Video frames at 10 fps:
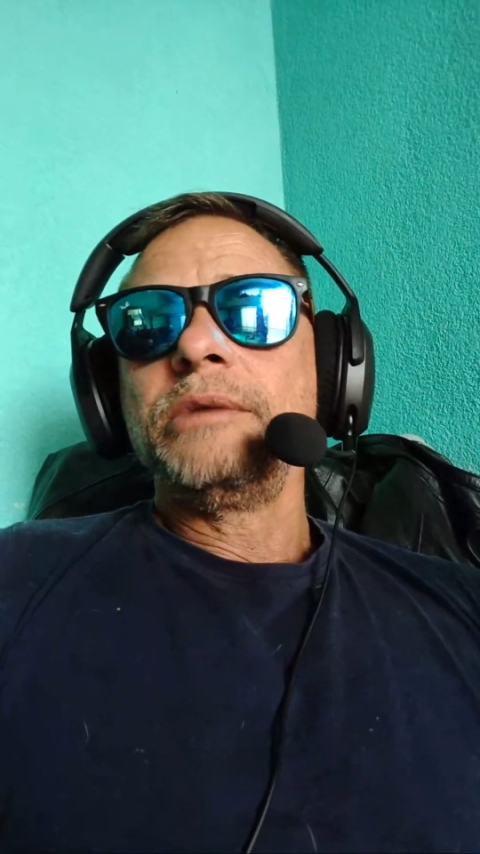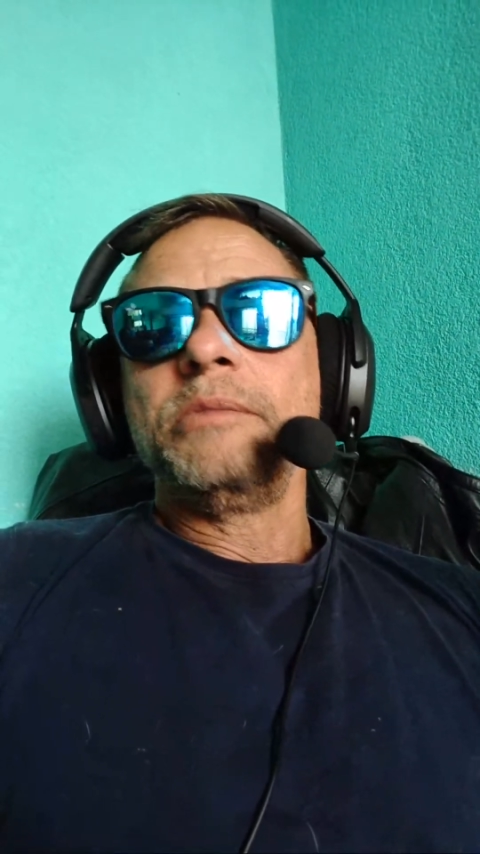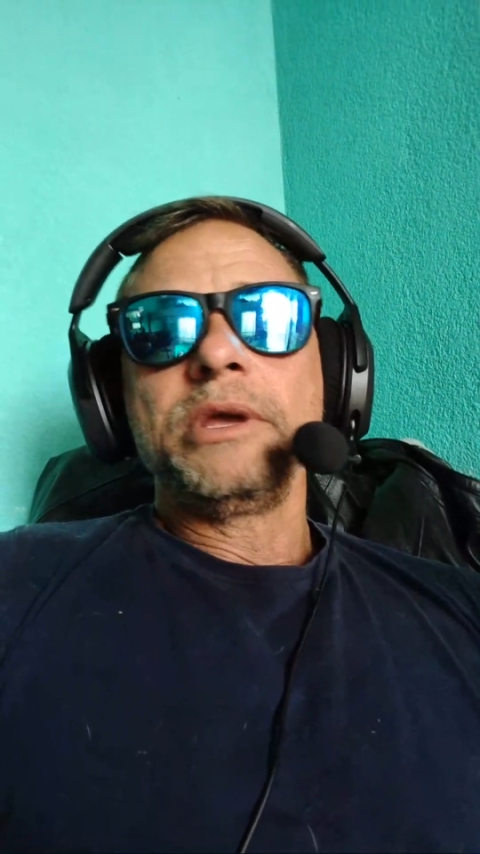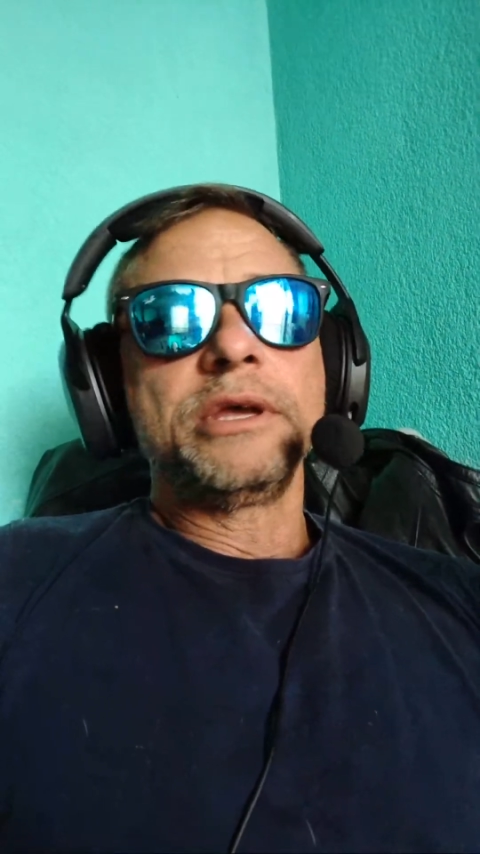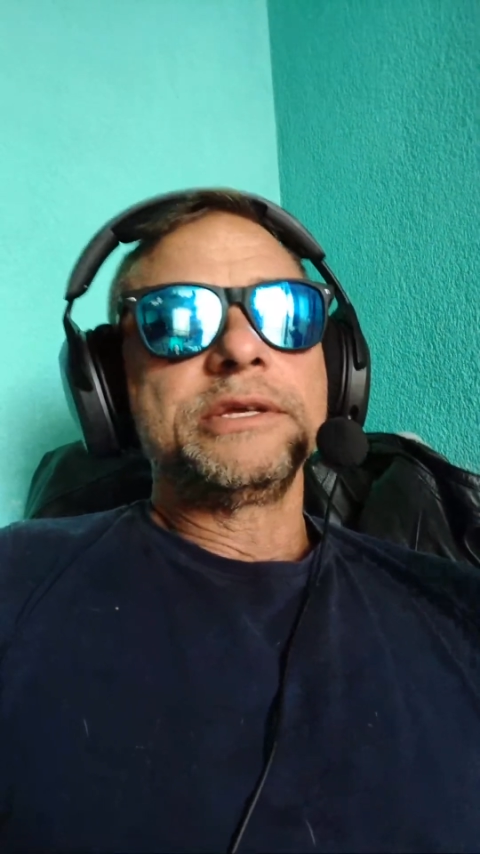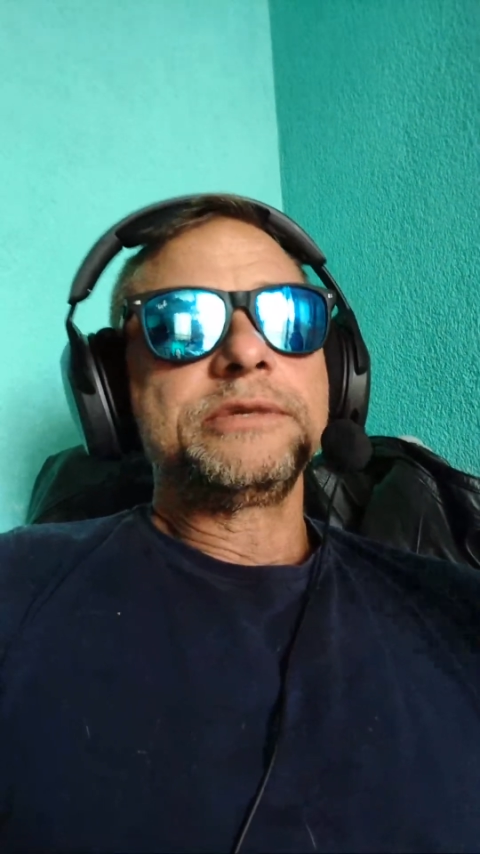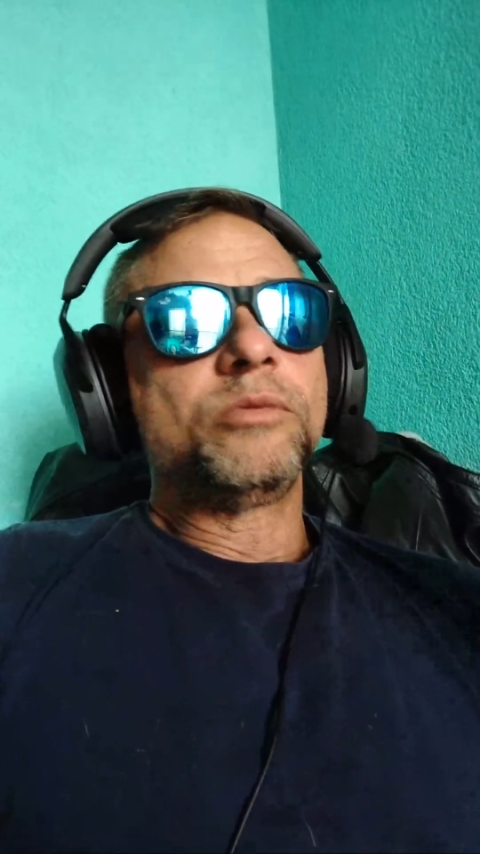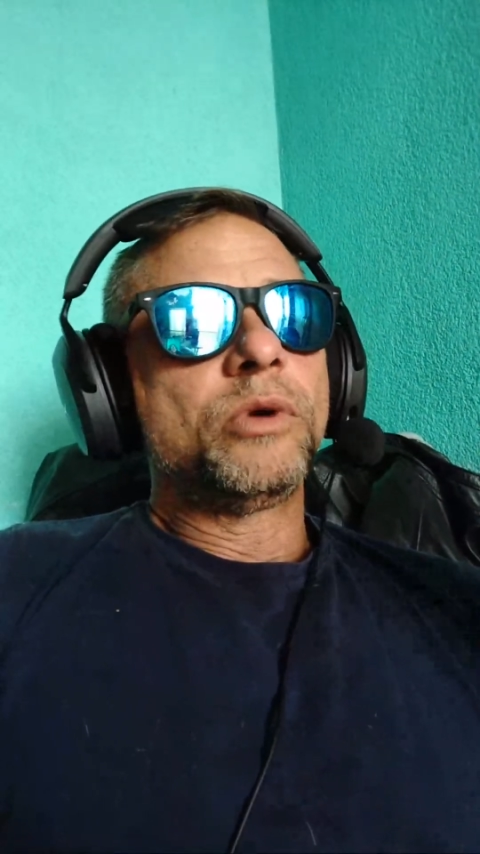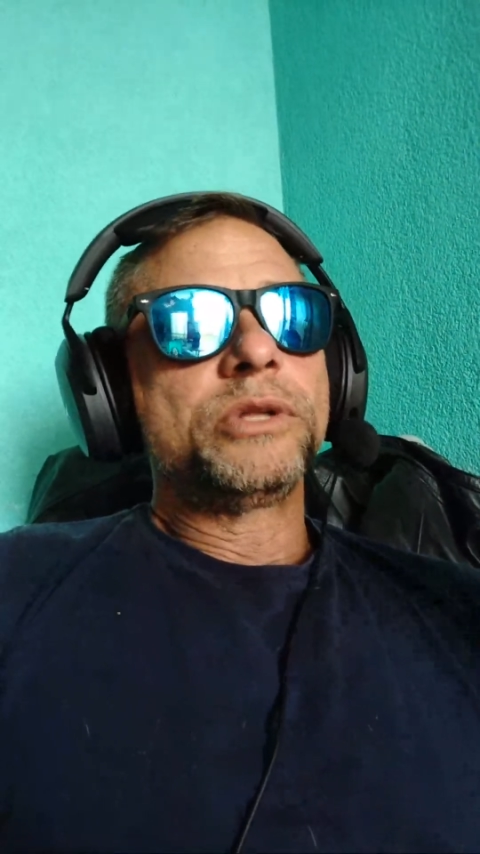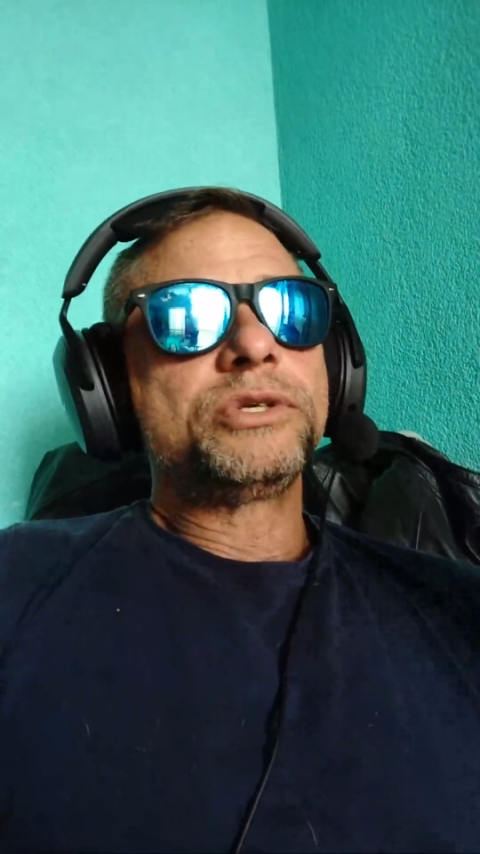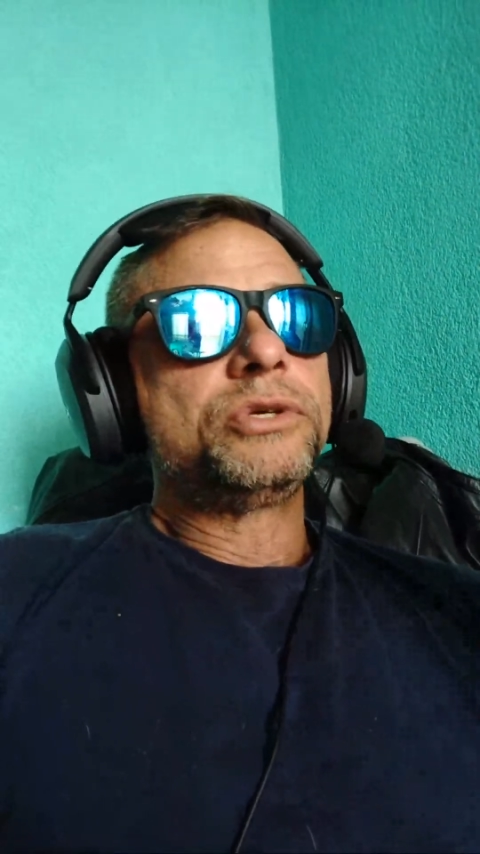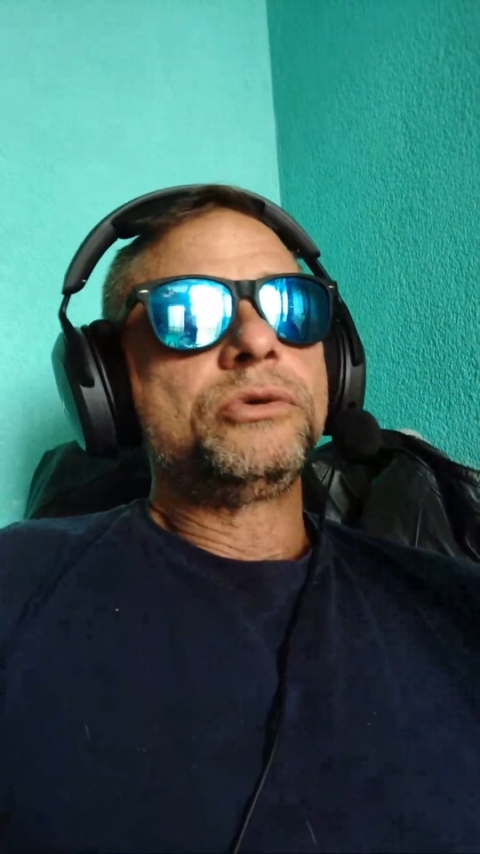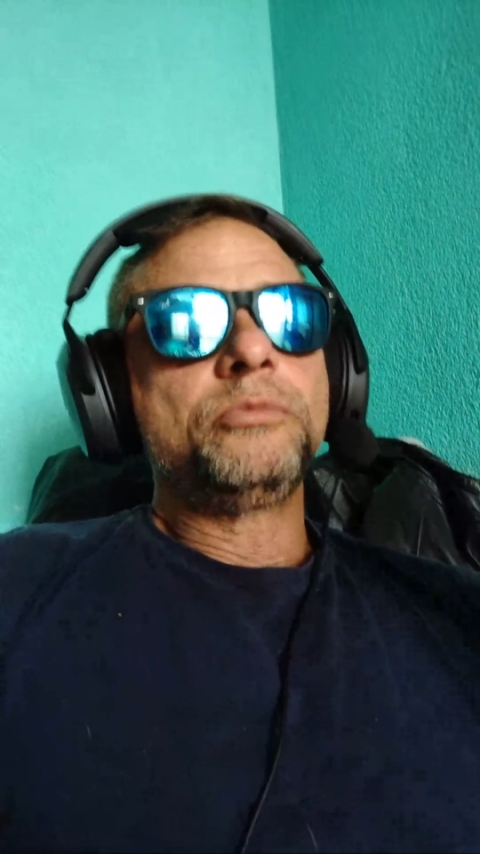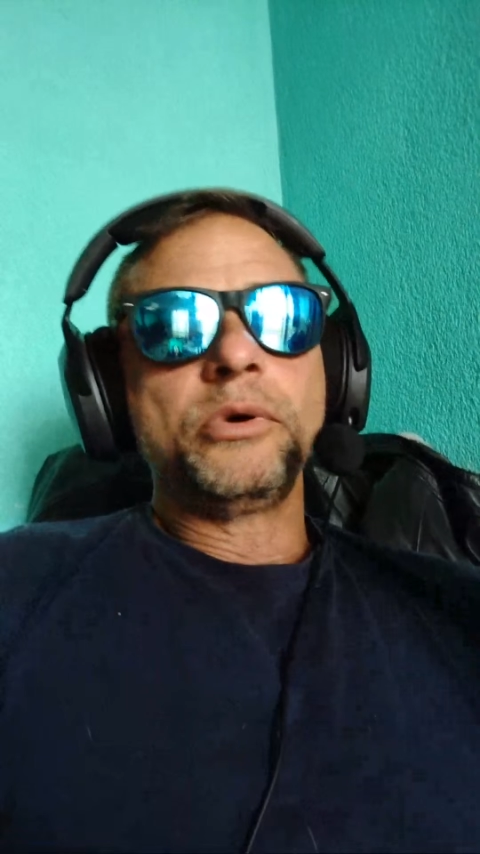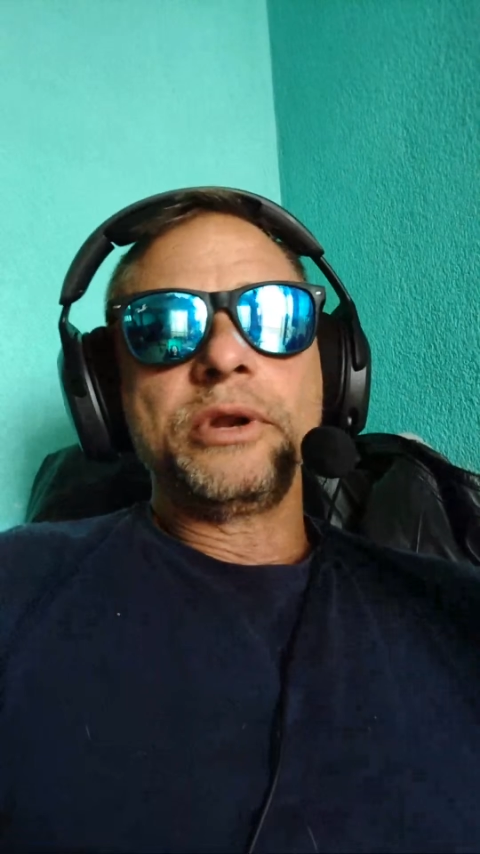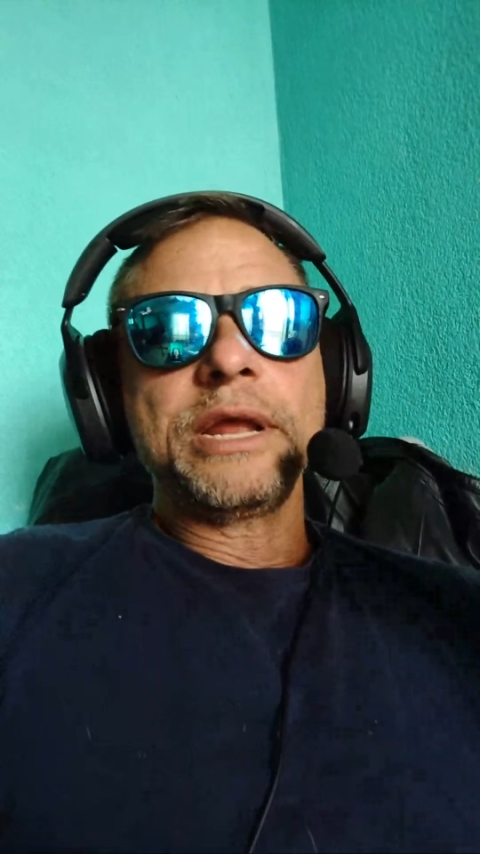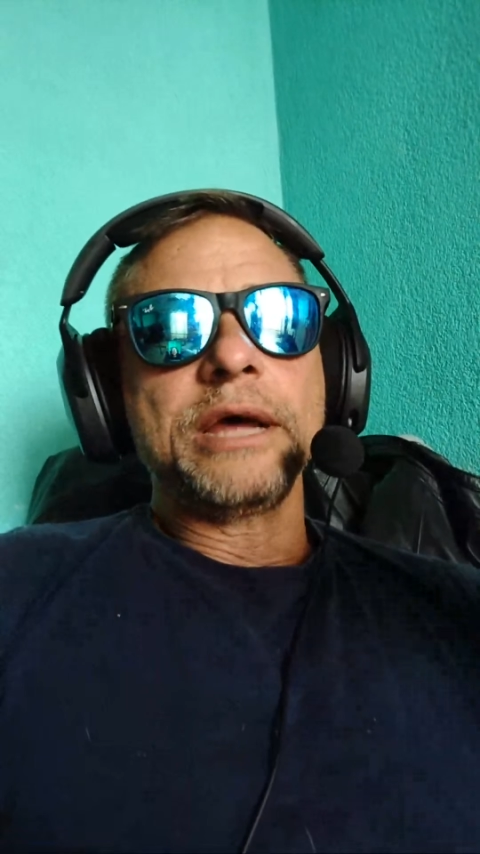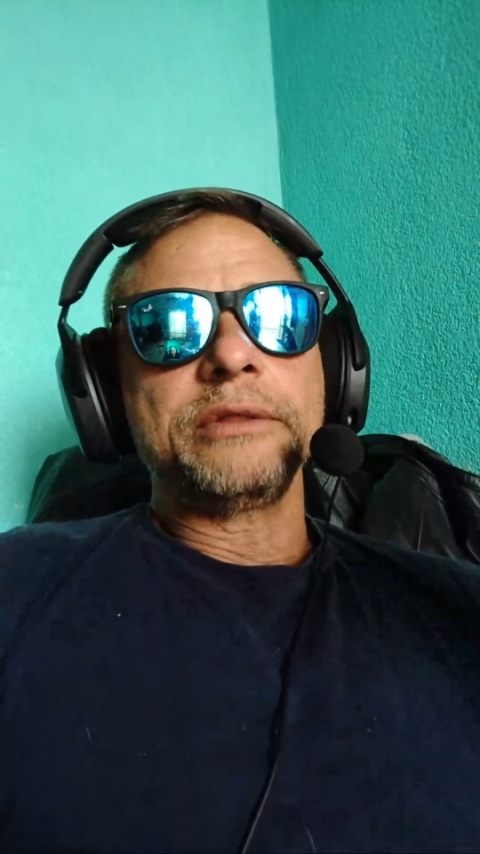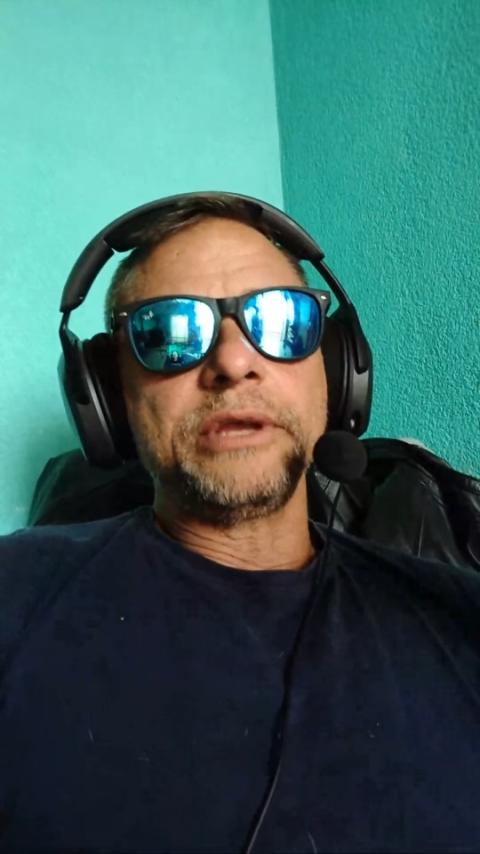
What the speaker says: because once you put it out